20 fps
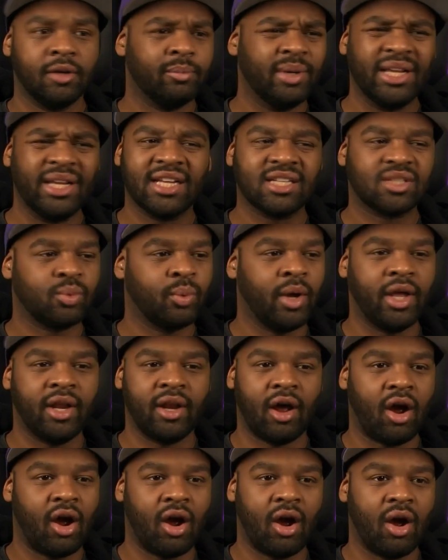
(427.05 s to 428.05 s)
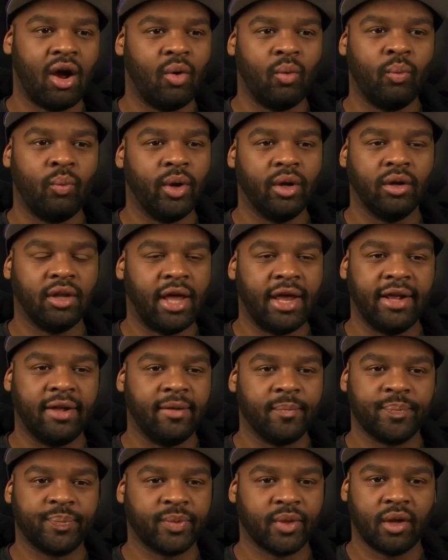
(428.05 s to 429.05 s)
But guess what? Our
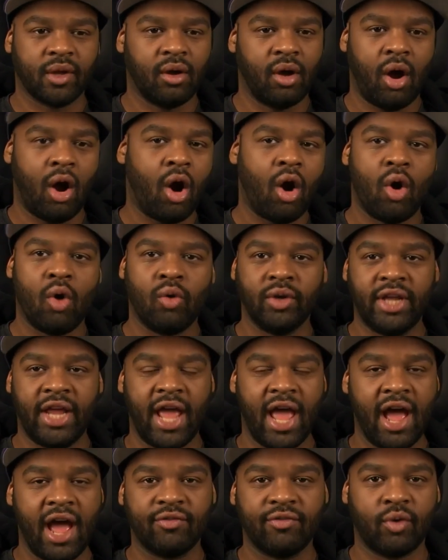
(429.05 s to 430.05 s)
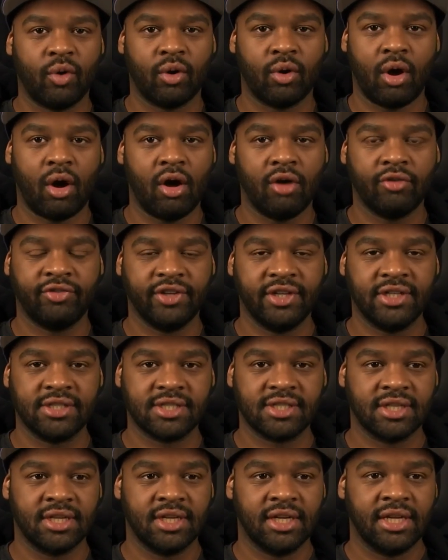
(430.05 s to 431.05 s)
only half court
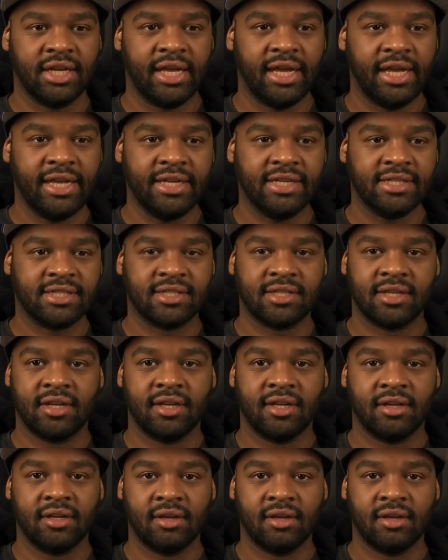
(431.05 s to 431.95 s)
offense is